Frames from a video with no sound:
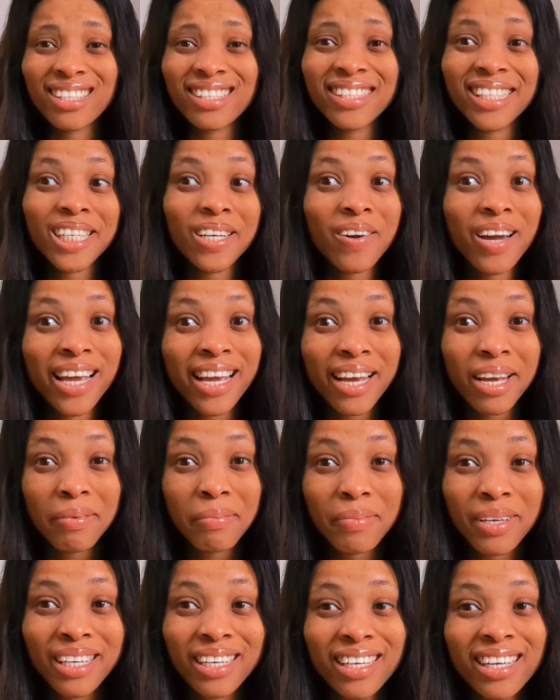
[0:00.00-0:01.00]
still hear
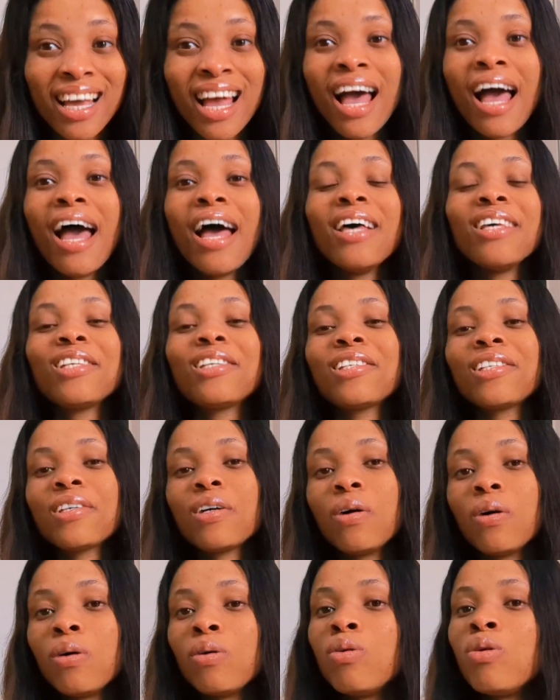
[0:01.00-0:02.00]
me
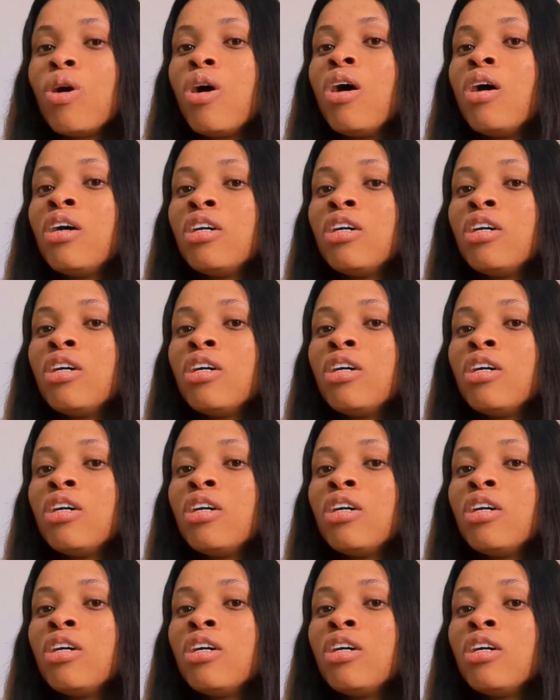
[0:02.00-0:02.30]
so